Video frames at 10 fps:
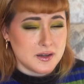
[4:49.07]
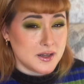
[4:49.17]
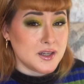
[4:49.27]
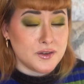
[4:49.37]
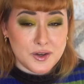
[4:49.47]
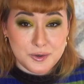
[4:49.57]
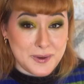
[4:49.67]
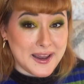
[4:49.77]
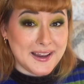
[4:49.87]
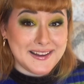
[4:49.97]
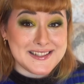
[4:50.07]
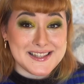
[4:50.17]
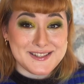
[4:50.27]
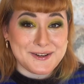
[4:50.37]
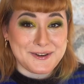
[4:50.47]
In no way is
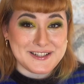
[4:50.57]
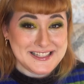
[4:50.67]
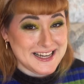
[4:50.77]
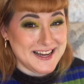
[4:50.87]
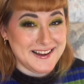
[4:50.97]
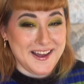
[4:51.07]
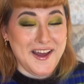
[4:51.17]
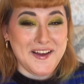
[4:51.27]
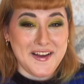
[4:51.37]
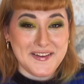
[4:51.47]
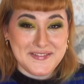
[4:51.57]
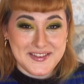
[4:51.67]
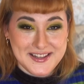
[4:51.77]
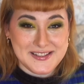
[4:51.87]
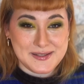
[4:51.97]
this a critique of
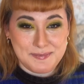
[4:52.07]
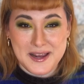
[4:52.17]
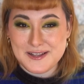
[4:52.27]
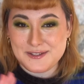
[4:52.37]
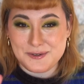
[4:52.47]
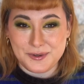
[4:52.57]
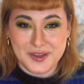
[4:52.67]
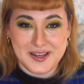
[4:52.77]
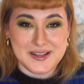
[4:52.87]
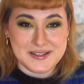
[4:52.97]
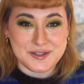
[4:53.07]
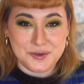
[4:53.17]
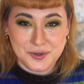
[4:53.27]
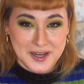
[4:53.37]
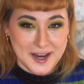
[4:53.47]
this space or these
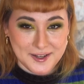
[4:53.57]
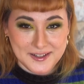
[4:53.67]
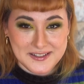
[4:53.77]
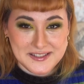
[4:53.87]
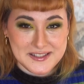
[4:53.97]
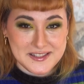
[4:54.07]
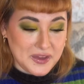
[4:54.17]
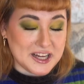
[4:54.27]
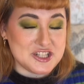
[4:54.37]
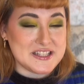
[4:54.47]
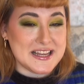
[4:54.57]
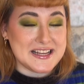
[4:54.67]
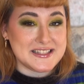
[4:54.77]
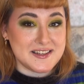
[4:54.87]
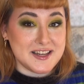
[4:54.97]
creators. I just think
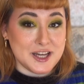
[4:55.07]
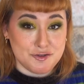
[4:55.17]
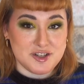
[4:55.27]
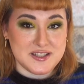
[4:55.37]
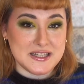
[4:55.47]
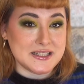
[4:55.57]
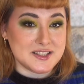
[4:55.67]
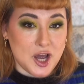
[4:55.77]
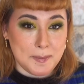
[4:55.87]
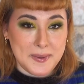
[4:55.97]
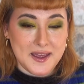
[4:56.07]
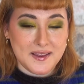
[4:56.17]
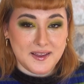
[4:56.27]
it's an interesting topic